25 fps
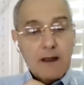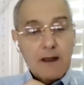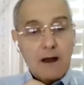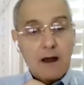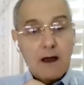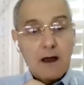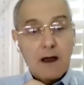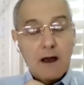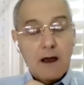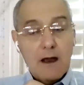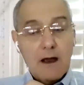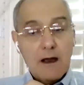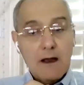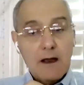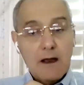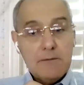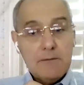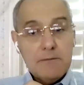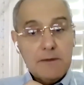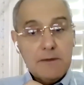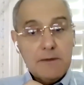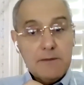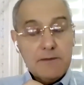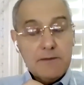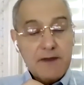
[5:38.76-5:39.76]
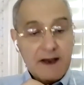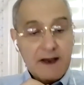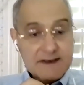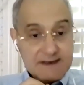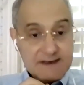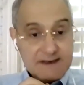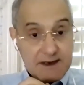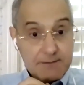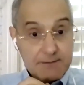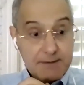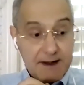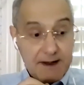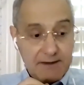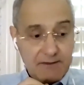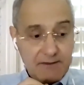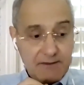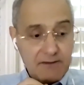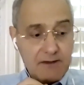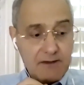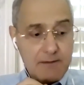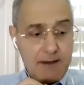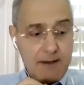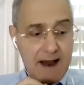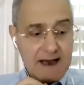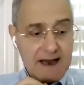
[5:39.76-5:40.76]
they celebrated
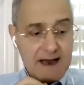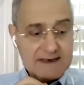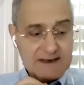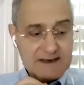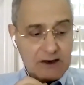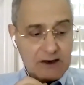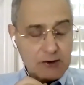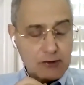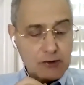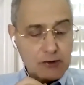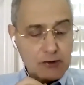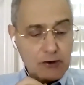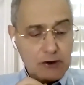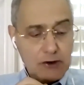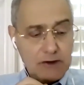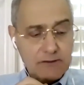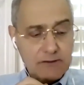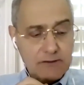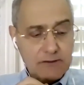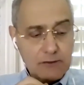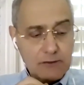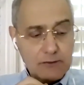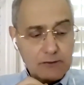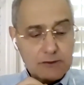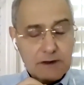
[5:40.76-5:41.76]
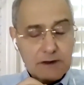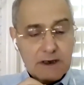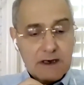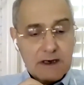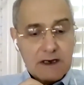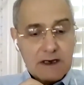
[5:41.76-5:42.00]
him, as I told you.